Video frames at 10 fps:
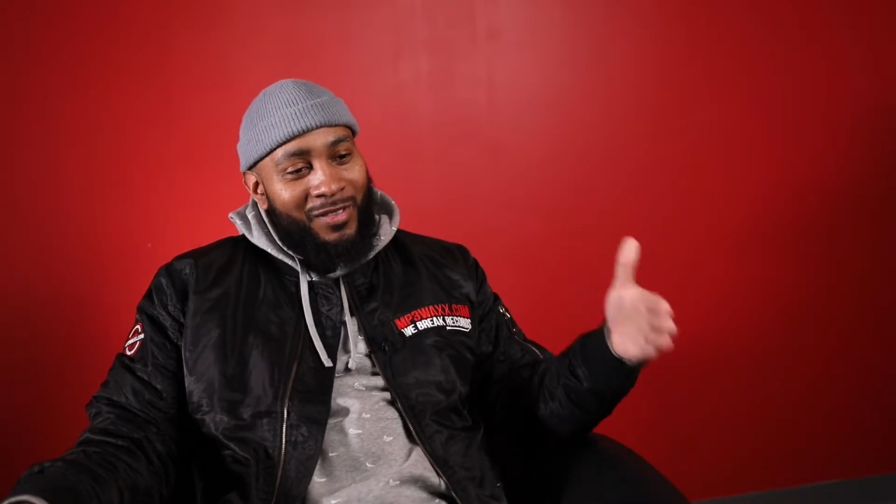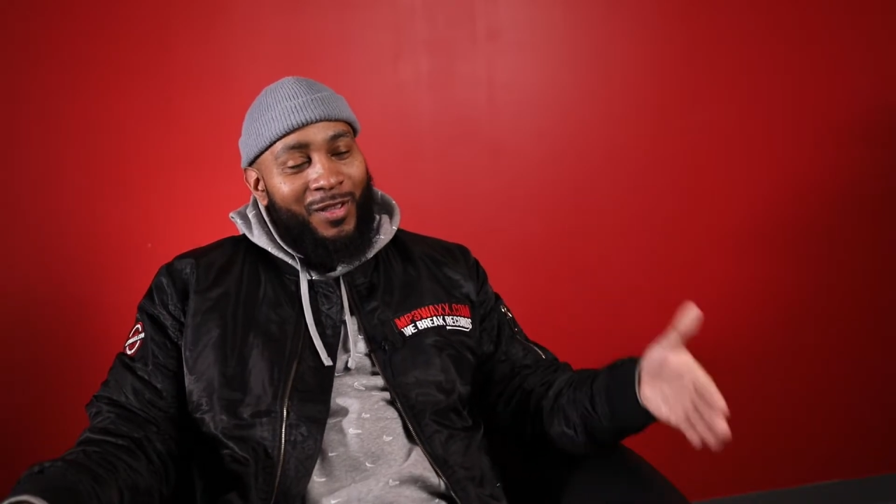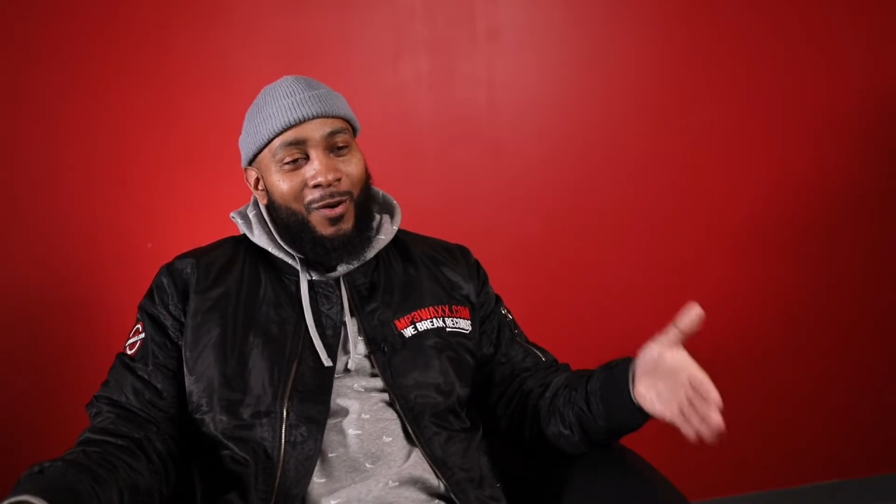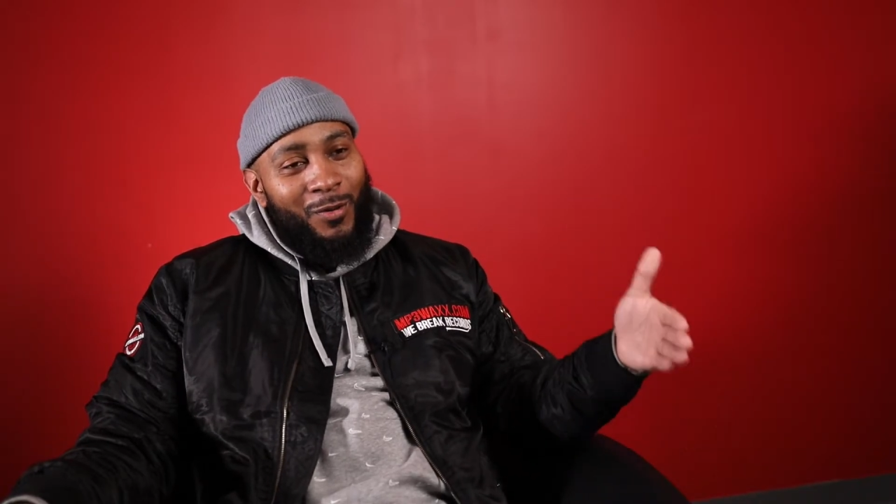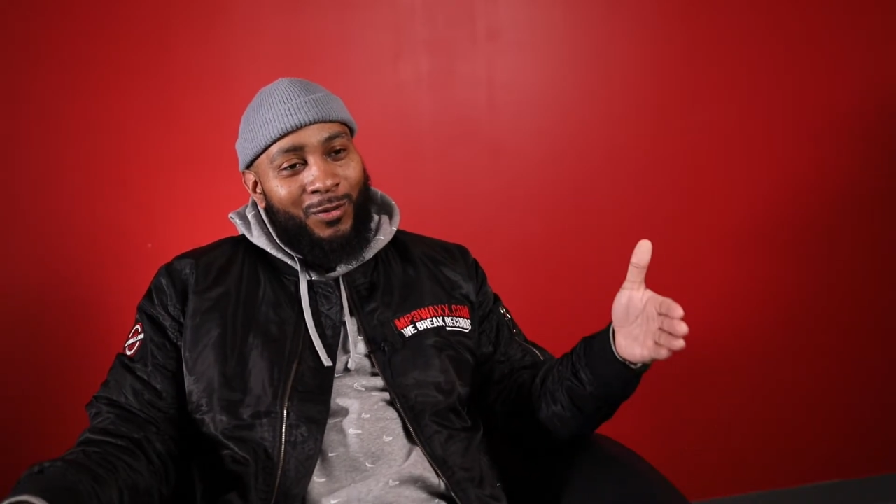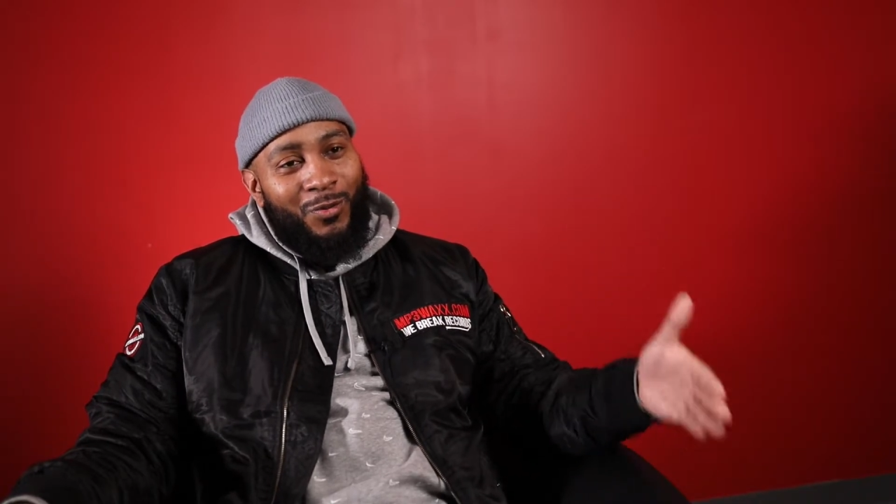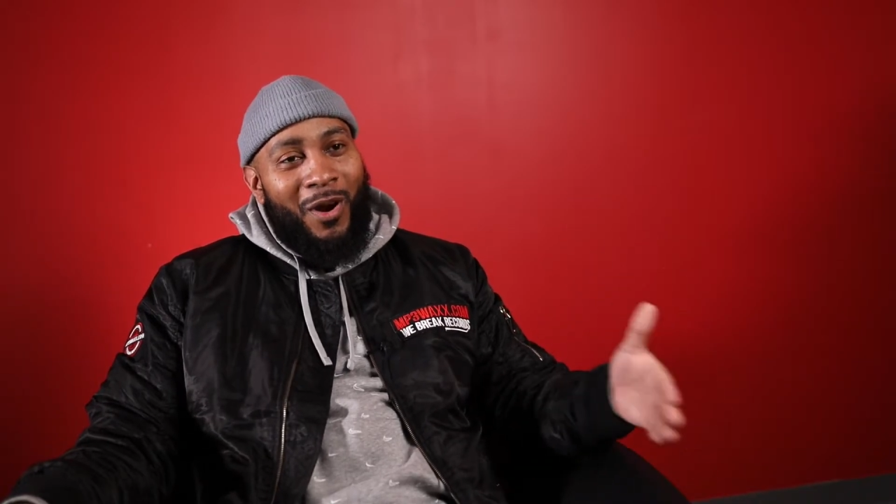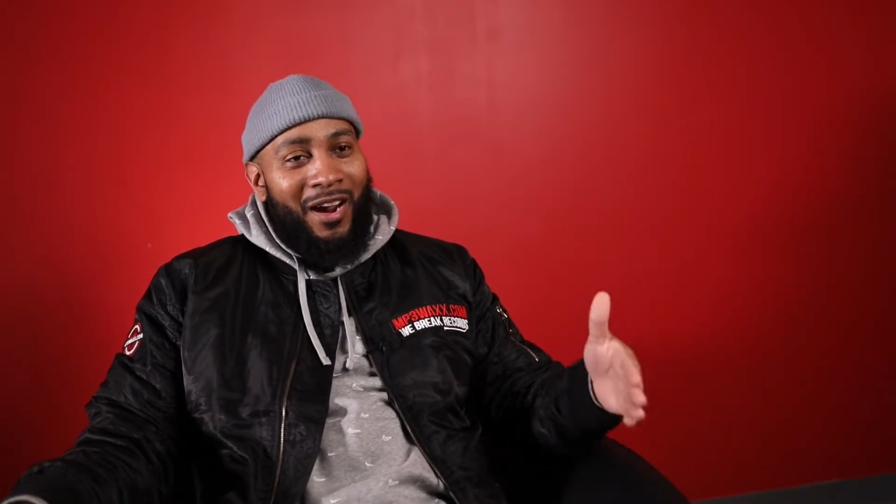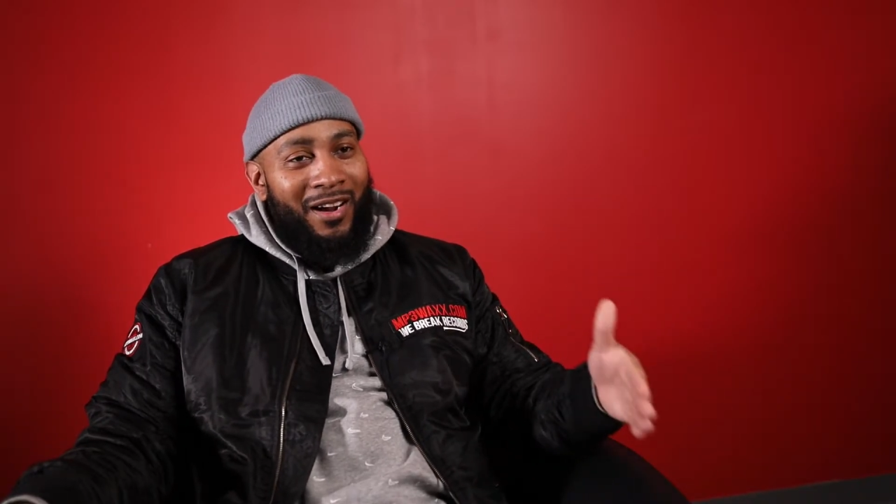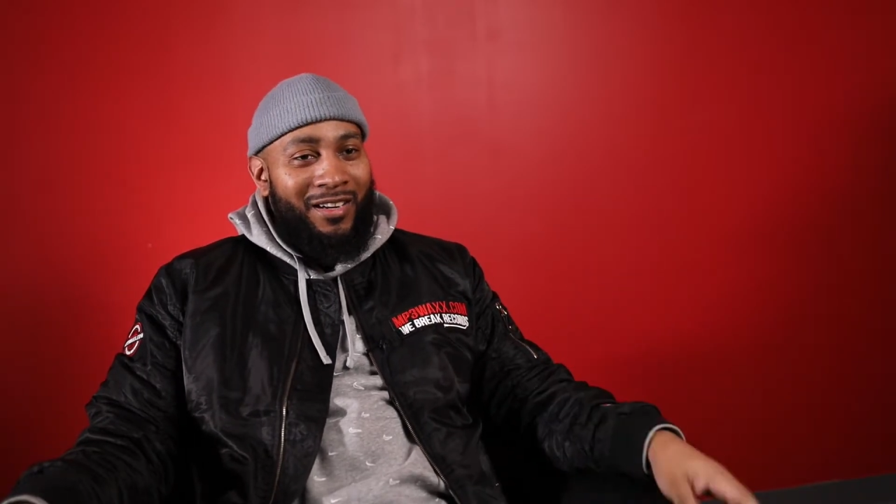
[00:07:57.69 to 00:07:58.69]
those
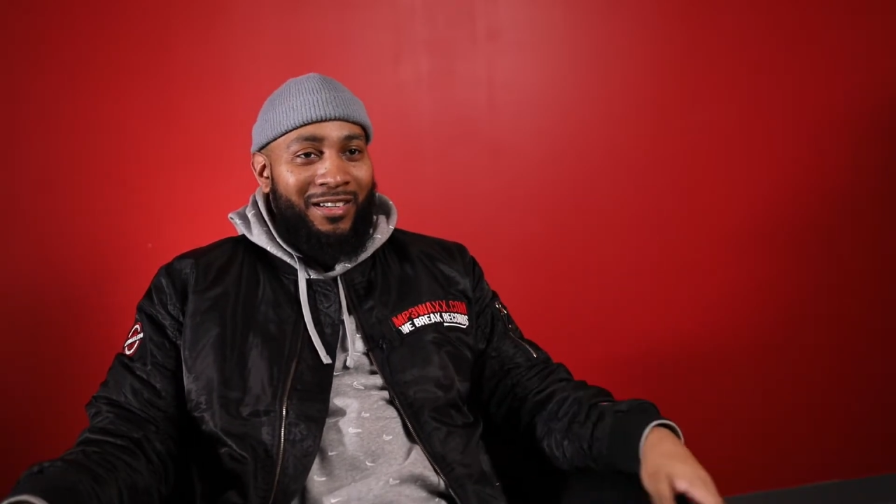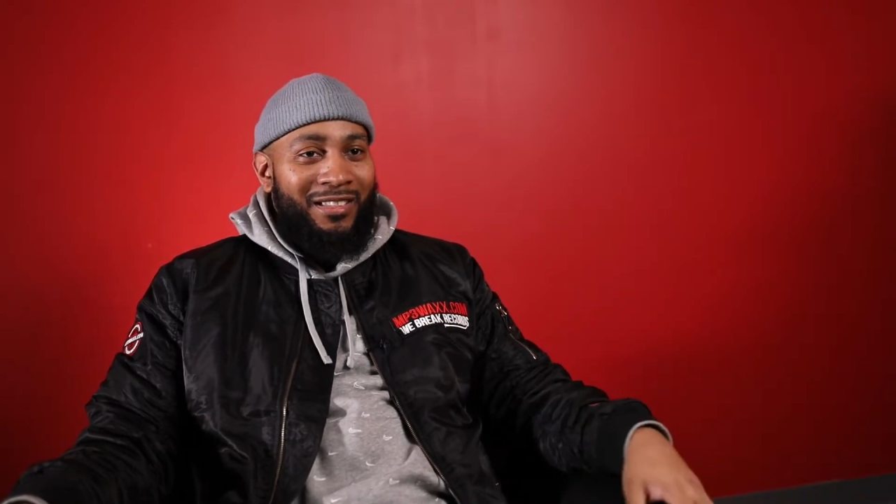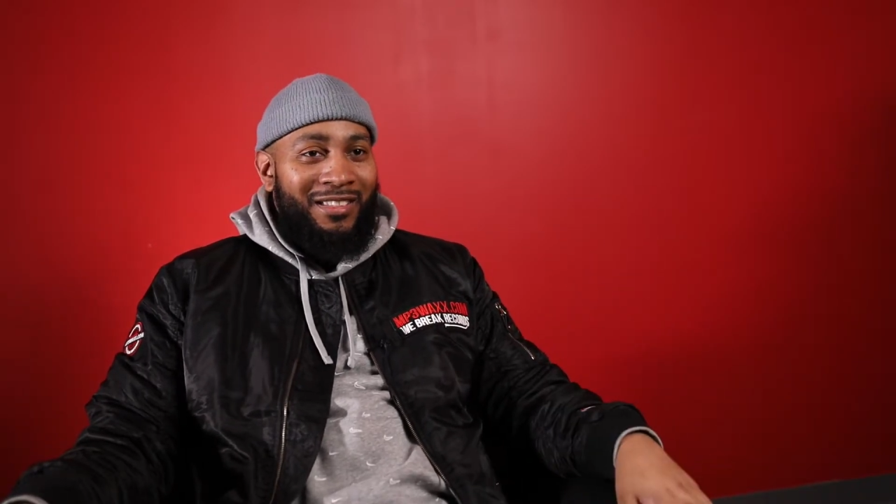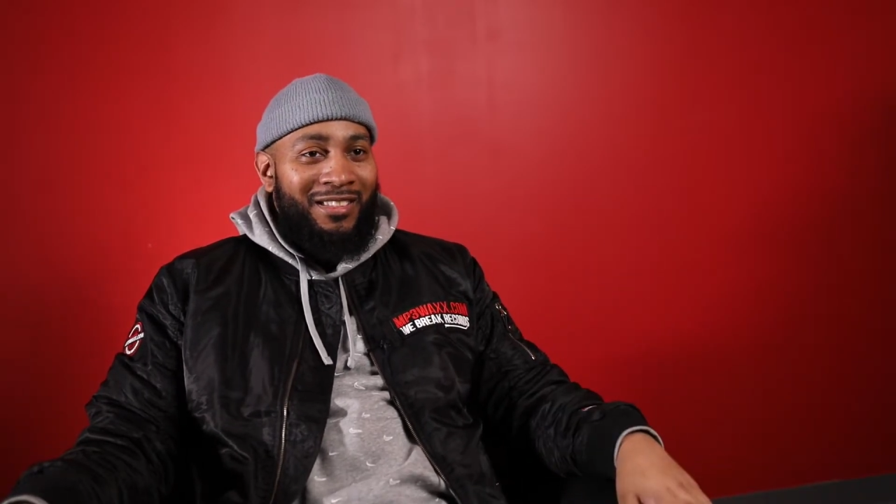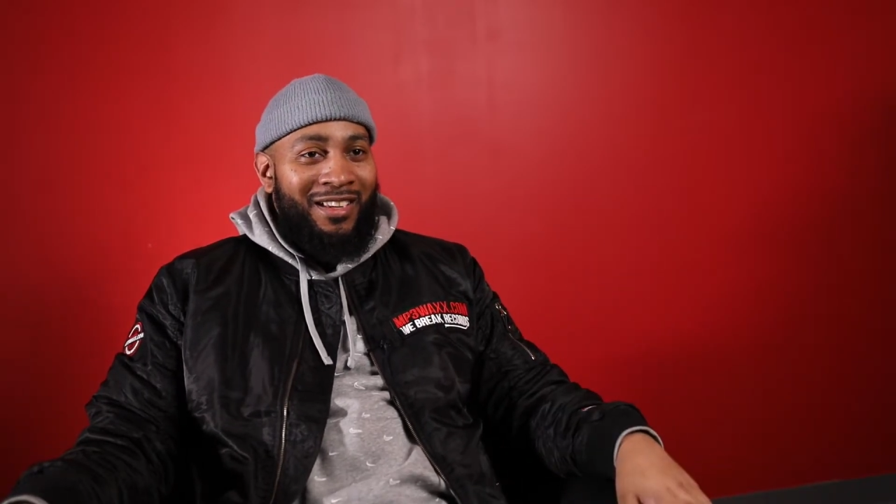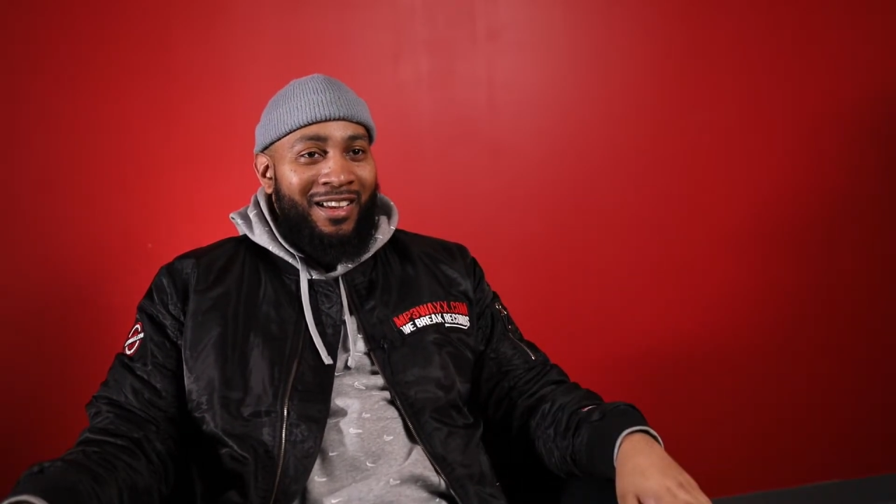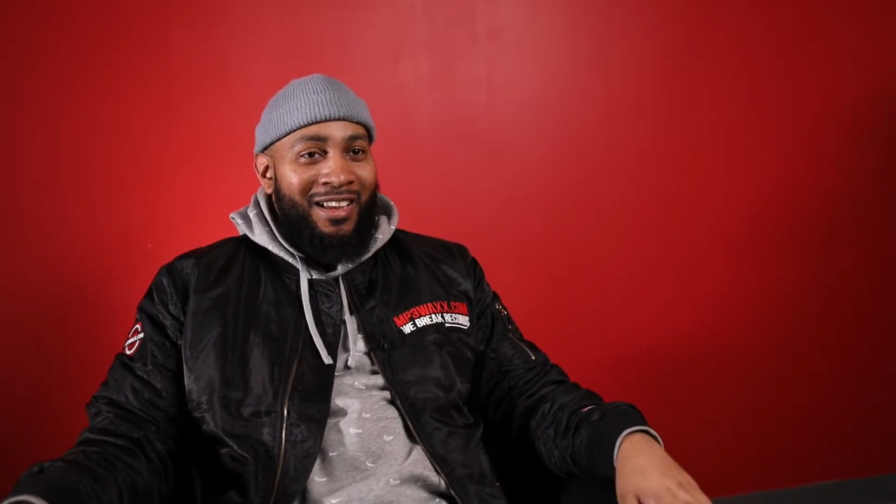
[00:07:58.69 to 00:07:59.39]
records.